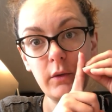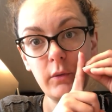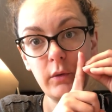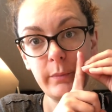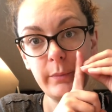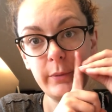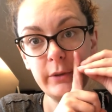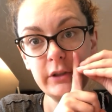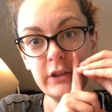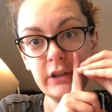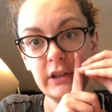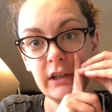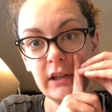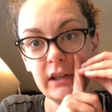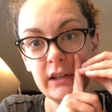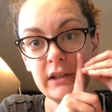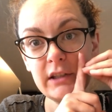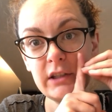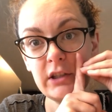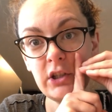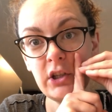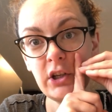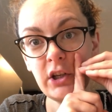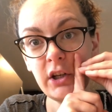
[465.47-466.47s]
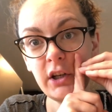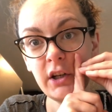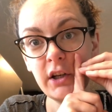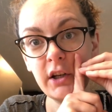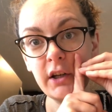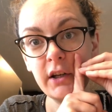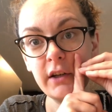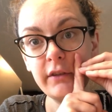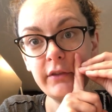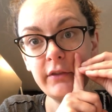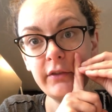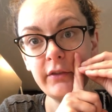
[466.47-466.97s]
we're pushing on this
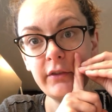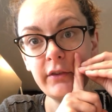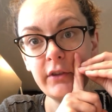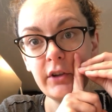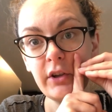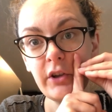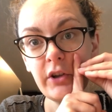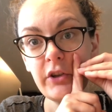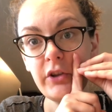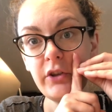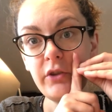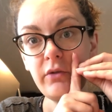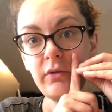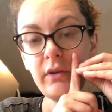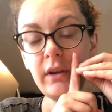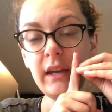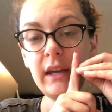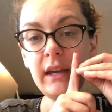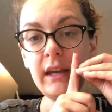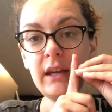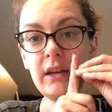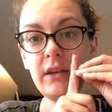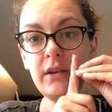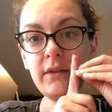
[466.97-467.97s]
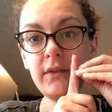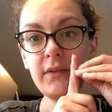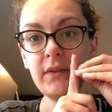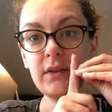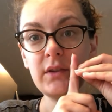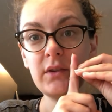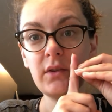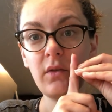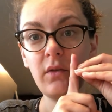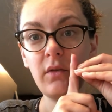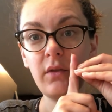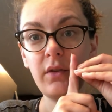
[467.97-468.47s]
nerve. You can do
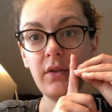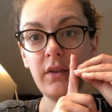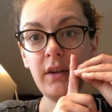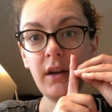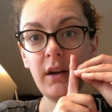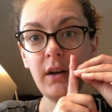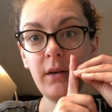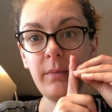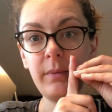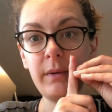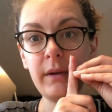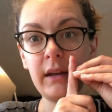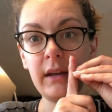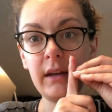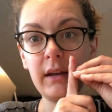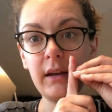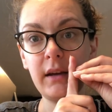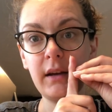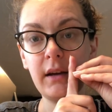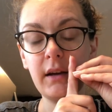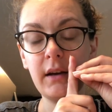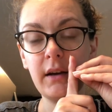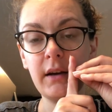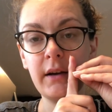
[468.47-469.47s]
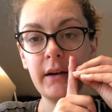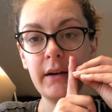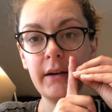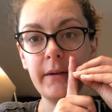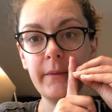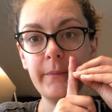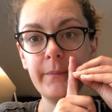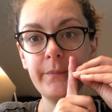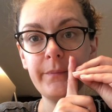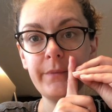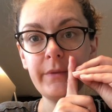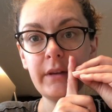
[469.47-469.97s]
physical therapy
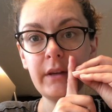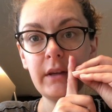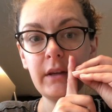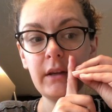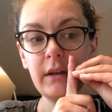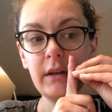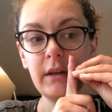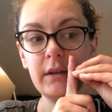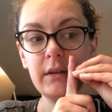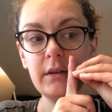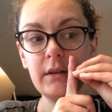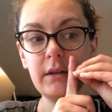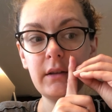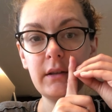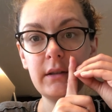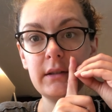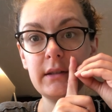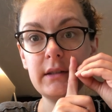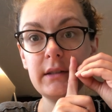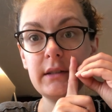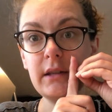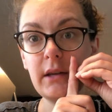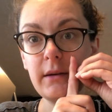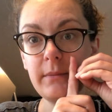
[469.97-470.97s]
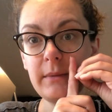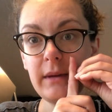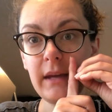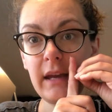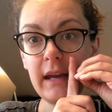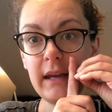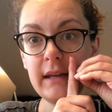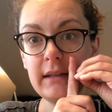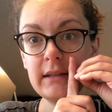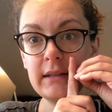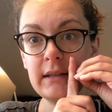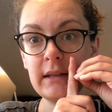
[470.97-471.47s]
in some
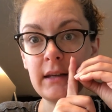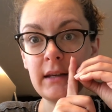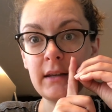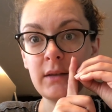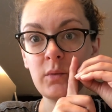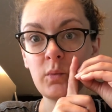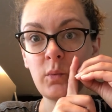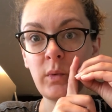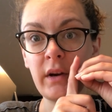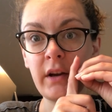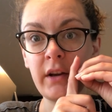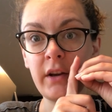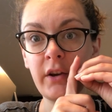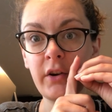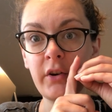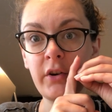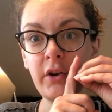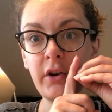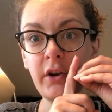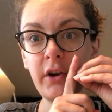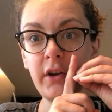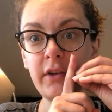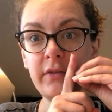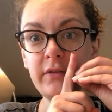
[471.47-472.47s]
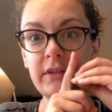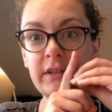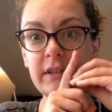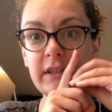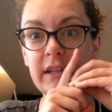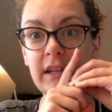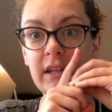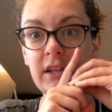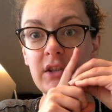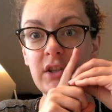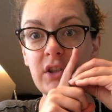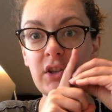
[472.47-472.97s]
cases where your nerve
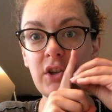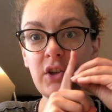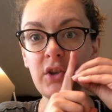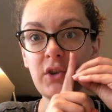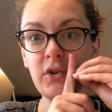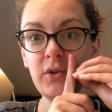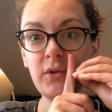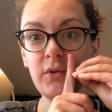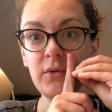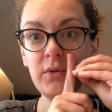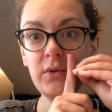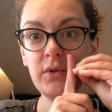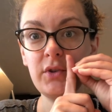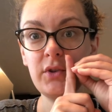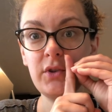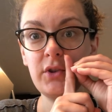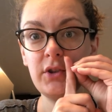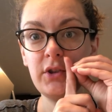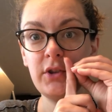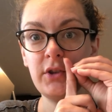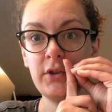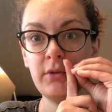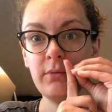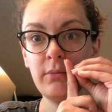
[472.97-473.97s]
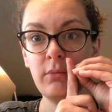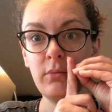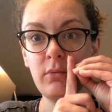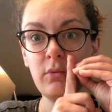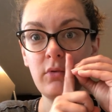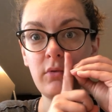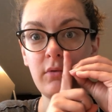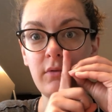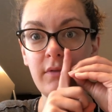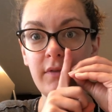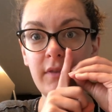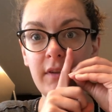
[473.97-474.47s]
just gets used to
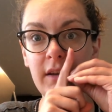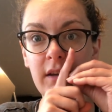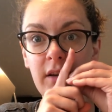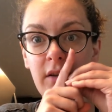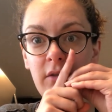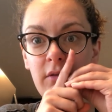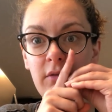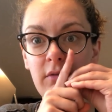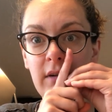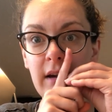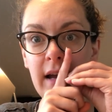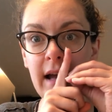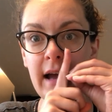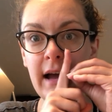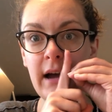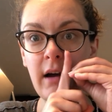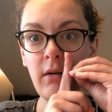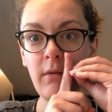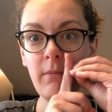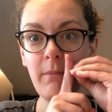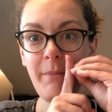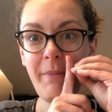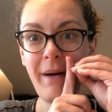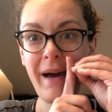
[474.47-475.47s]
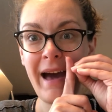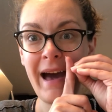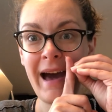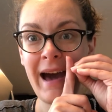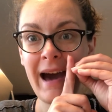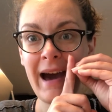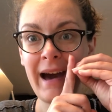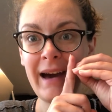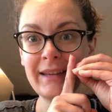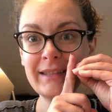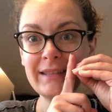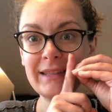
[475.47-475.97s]
moving around
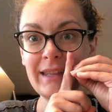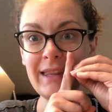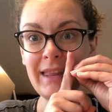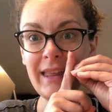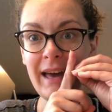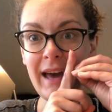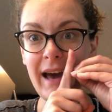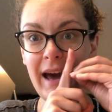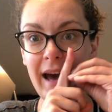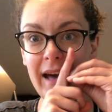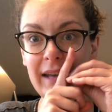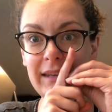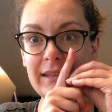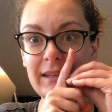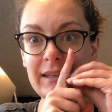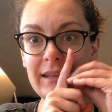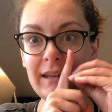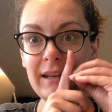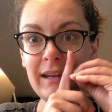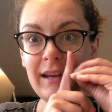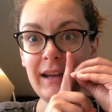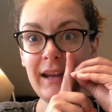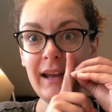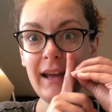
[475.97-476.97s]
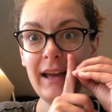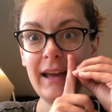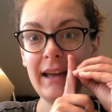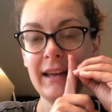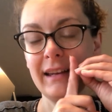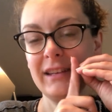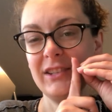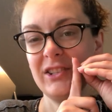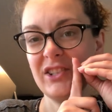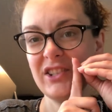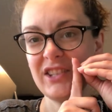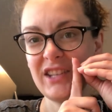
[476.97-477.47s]
past that,
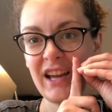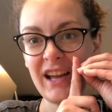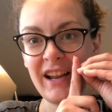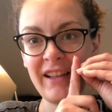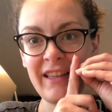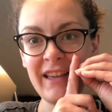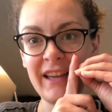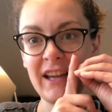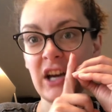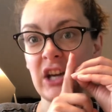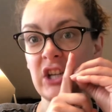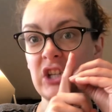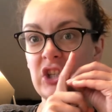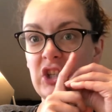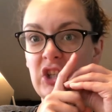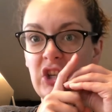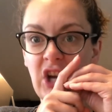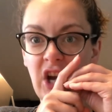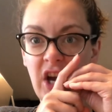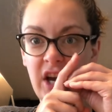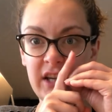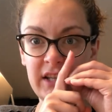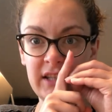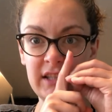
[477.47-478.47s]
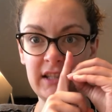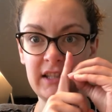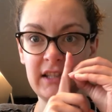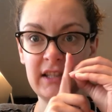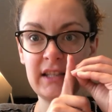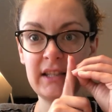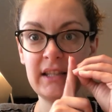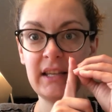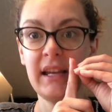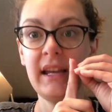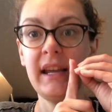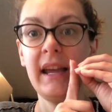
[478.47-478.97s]
and it just kind of like
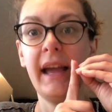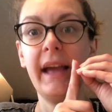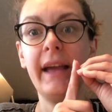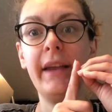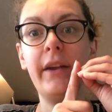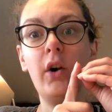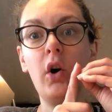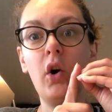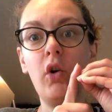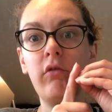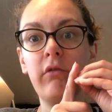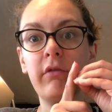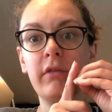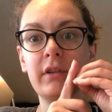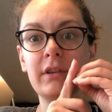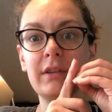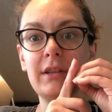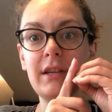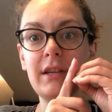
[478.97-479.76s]
adjusts. And over